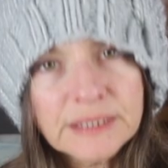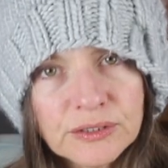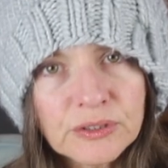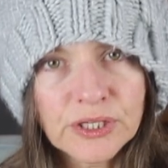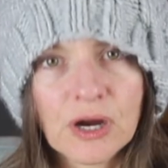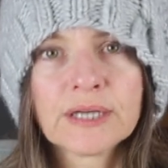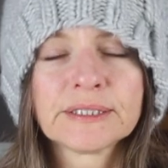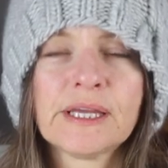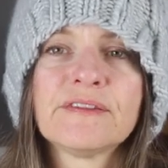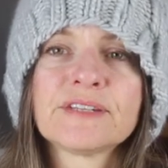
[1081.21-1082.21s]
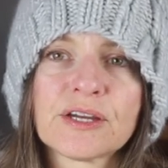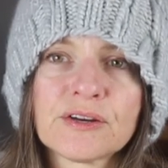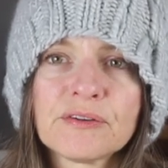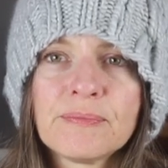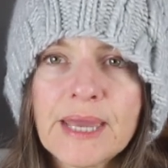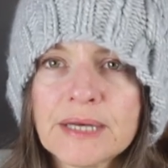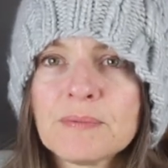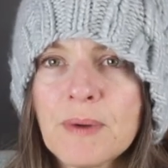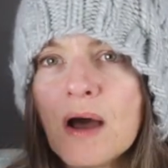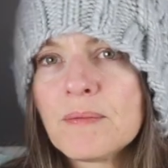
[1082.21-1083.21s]
a little yarn left. I could have made
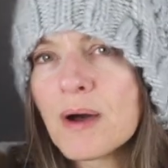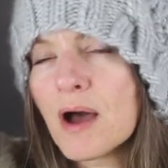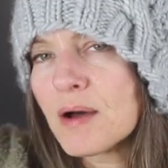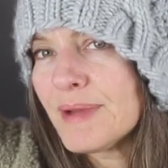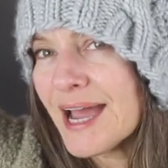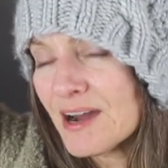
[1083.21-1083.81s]
a pom-pom